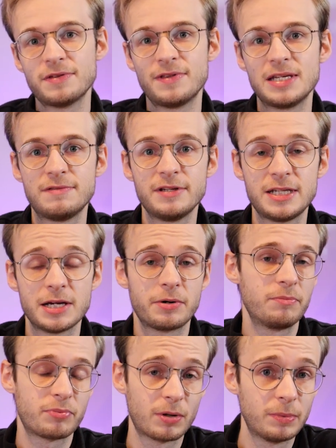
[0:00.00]
of this video,
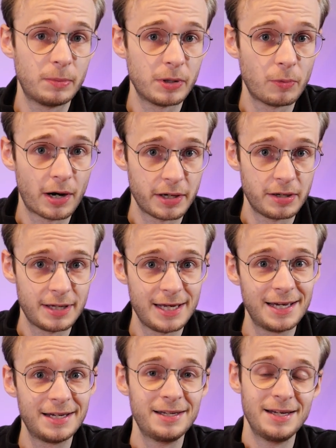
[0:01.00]
and probably why you're
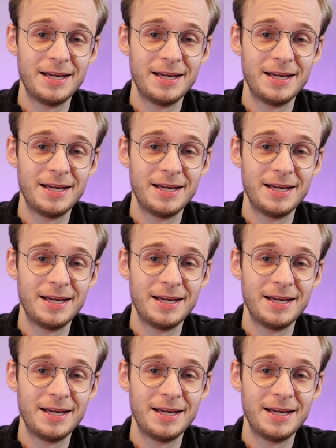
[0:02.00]
here,